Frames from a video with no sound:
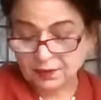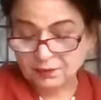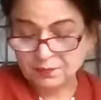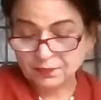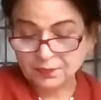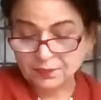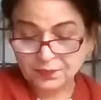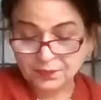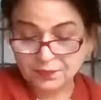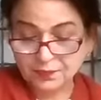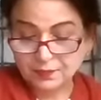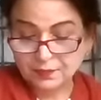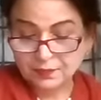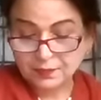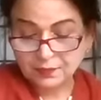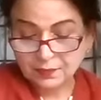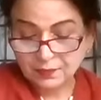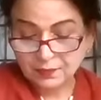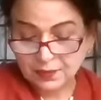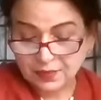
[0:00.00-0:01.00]
This is
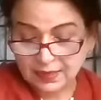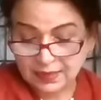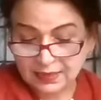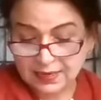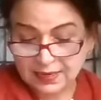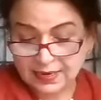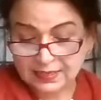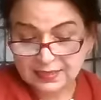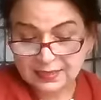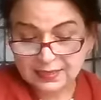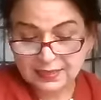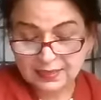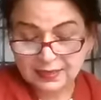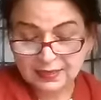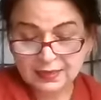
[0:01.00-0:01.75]
Sonia. Yes.